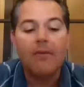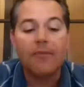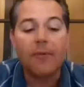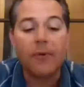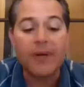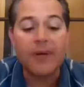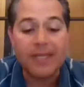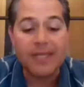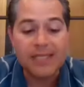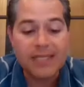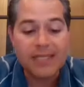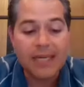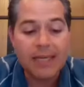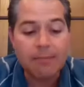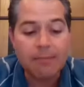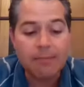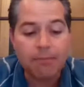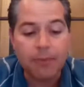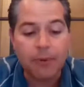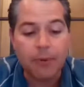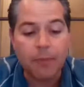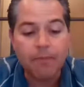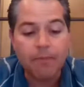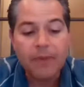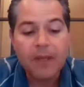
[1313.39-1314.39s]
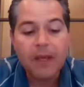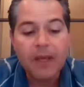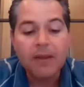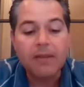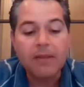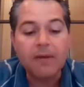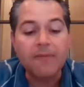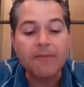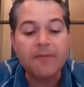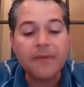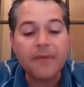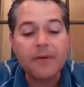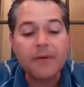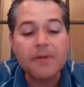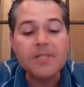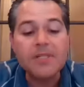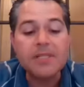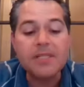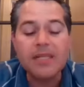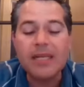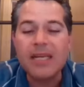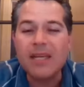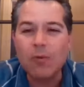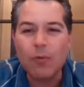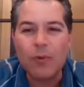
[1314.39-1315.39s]
For example, the
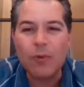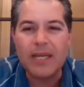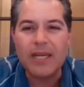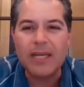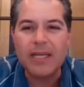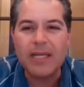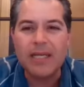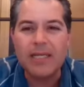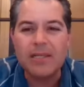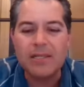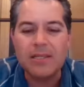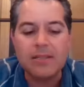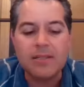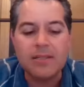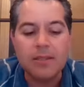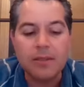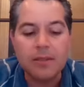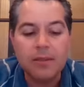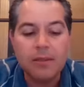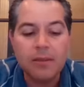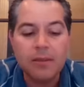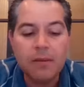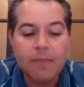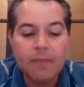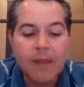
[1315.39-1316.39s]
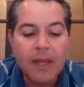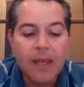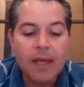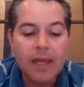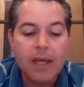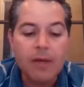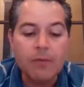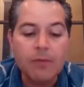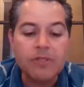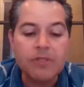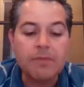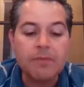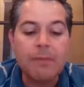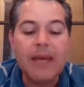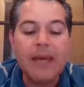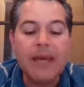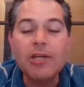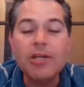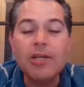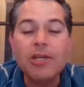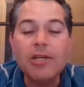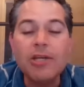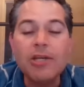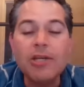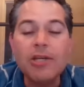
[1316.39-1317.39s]
first thing we needed to do, it was
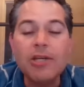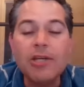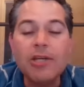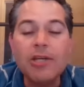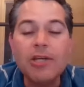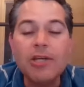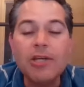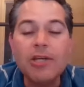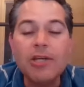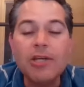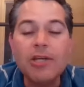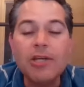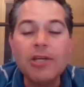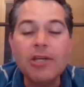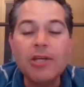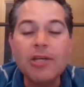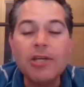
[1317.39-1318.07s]
make sure that both